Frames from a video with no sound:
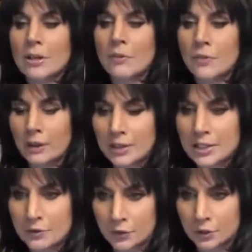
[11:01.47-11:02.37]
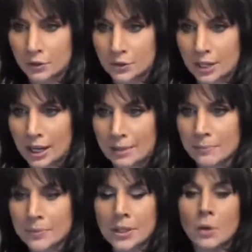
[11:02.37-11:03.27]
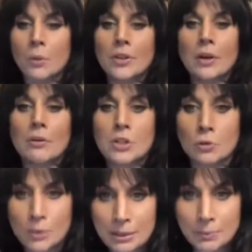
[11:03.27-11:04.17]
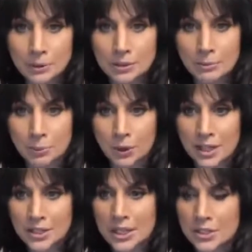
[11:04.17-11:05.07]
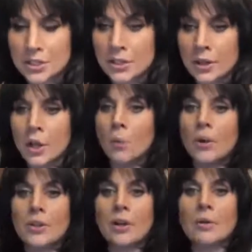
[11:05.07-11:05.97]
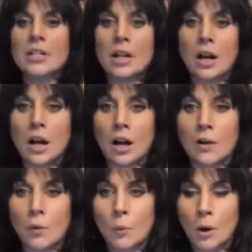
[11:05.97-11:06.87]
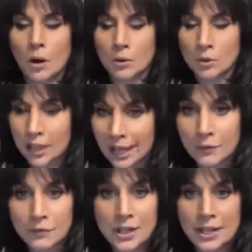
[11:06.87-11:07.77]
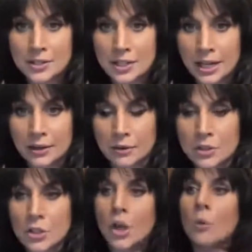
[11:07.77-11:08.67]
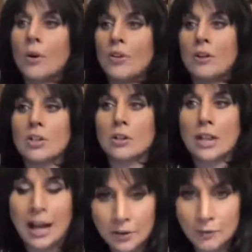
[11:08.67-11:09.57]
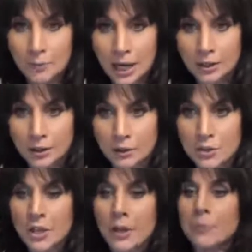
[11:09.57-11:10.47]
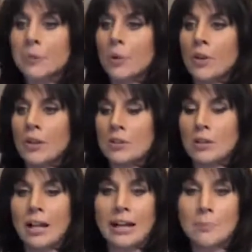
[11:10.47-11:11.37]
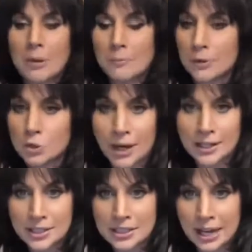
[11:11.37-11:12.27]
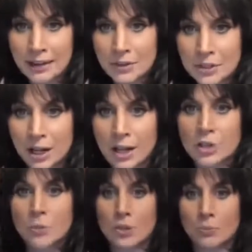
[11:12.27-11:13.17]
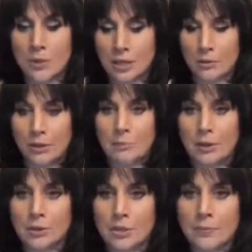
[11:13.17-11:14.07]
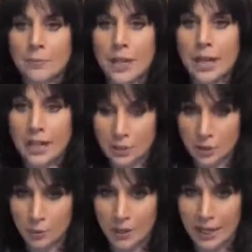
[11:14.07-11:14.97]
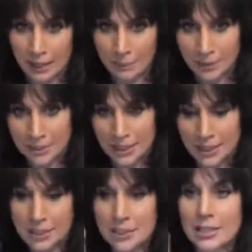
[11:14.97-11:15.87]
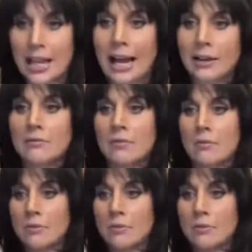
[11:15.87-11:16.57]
them in a very difficult time where there is a rebuilding process, where there is a lot of naysayers, where there's a lot of mockers, where there's a lot of people trying to sabotage what's being rebuilt. And so what happens is that